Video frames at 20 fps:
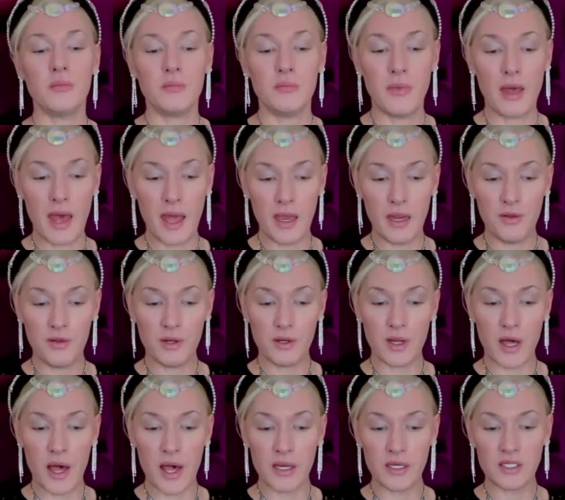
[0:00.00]
May the
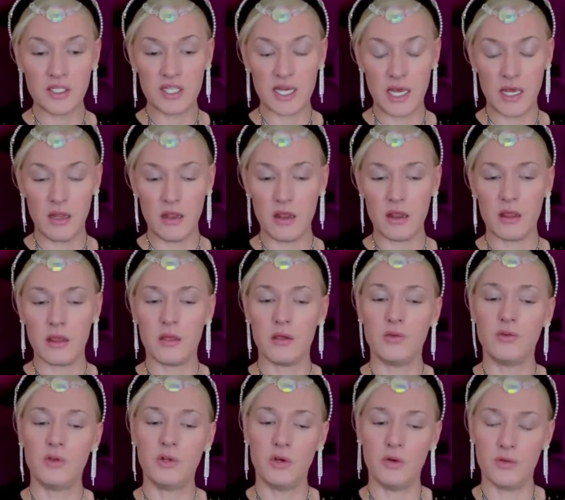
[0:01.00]
19th,
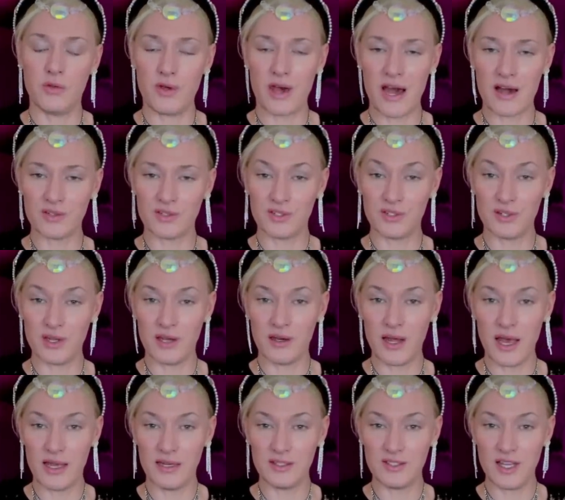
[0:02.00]

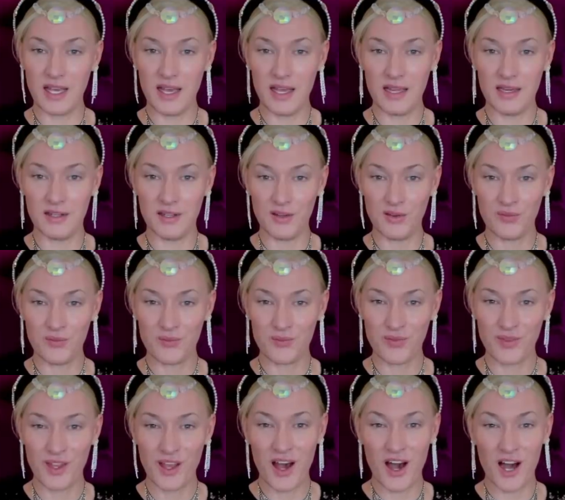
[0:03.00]
2018.
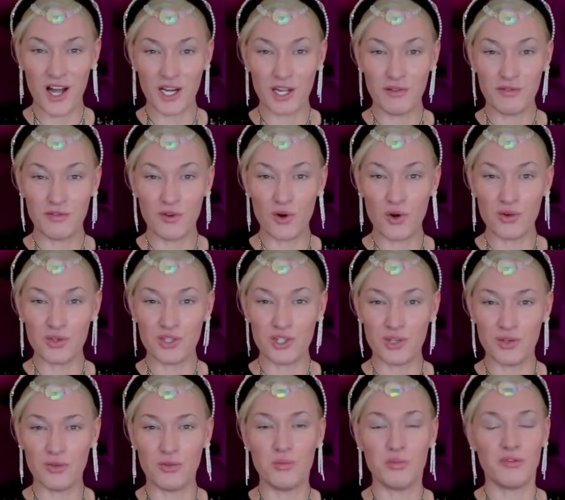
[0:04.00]
Carley
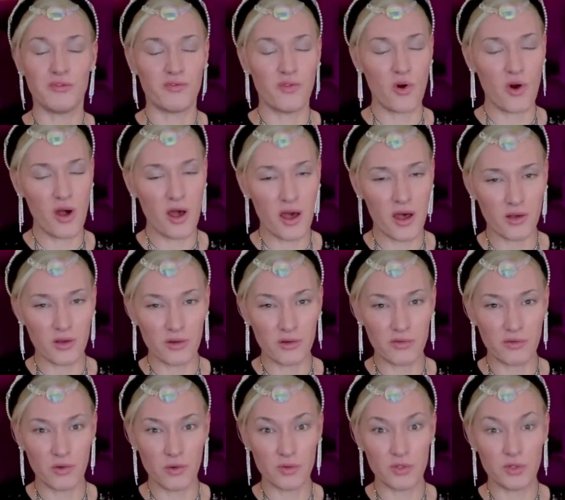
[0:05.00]
Fortune, before her good
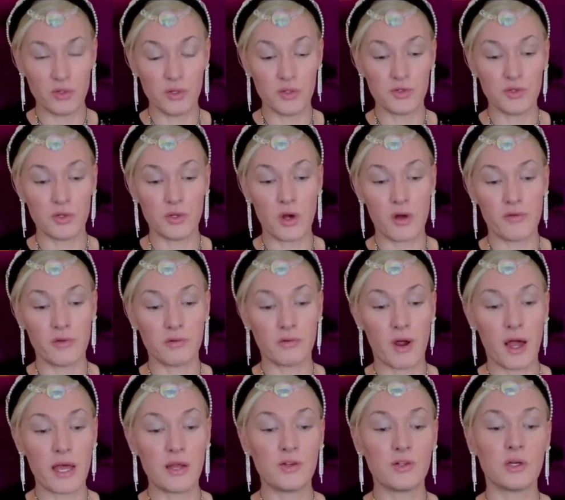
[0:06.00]
fortune as a novel
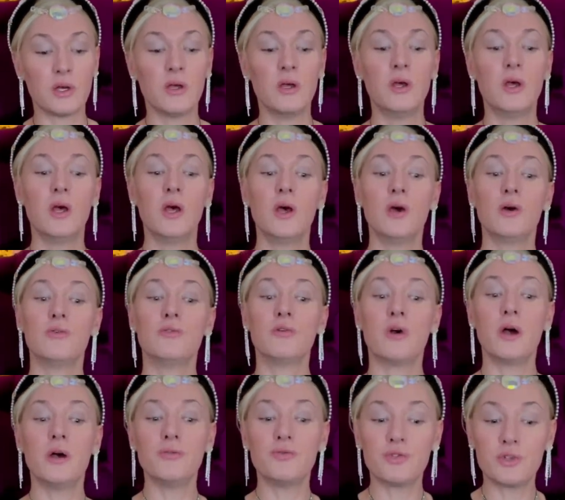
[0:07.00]
writer,
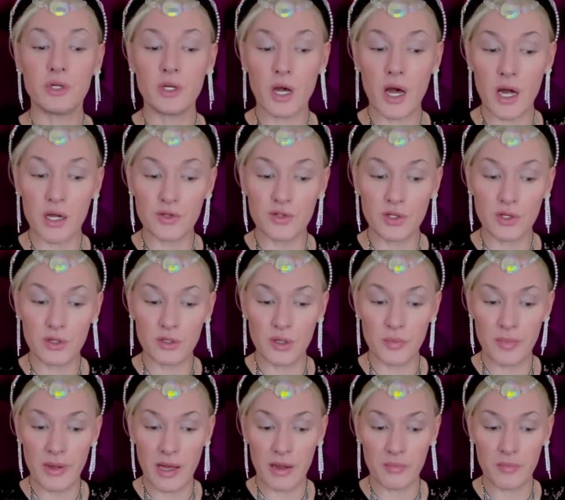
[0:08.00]
wrote an article
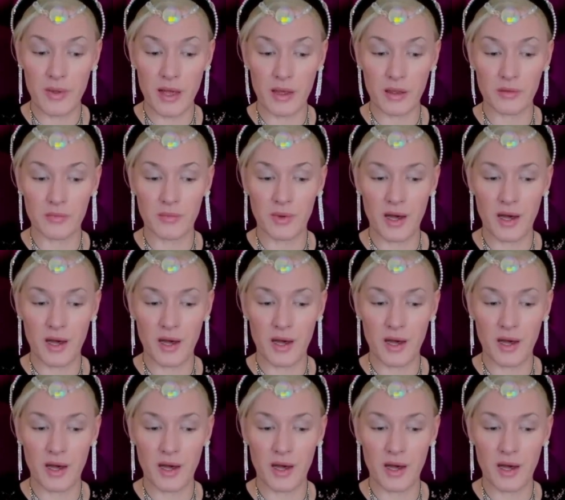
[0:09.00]
about Meghan